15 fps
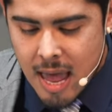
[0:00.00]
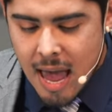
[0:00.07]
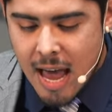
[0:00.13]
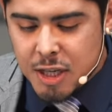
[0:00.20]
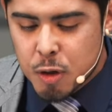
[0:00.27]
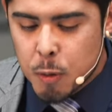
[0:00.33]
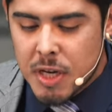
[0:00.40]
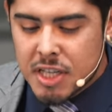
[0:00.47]

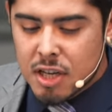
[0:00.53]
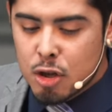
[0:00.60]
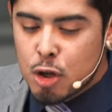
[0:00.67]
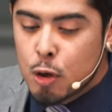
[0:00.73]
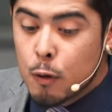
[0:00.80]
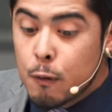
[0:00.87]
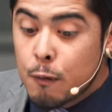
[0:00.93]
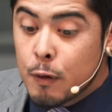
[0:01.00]
has reason
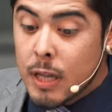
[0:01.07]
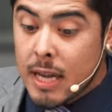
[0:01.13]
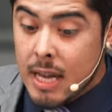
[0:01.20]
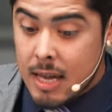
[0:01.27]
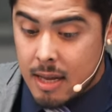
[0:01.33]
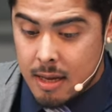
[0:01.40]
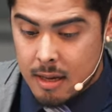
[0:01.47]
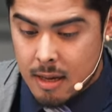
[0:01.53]
to
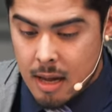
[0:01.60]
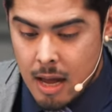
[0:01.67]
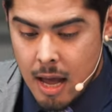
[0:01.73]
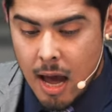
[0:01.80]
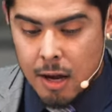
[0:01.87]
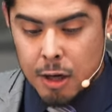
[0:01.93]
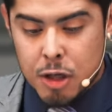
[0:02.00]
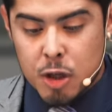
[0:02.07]
flee
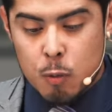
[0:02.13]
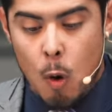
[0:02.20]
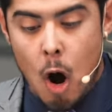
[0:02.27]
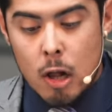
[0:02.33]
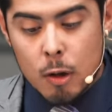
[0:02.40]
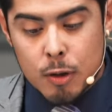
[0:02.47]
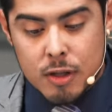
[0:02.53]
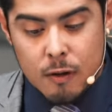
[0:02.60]
and a
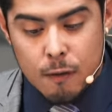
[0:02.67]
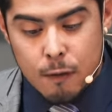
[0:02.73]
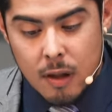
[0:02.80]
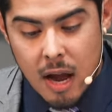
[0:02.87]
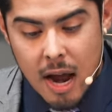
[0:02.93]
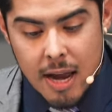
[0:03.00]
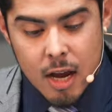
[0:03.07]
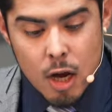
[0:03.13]
swallow to
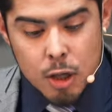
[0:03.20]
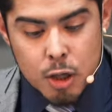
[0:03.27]
fly,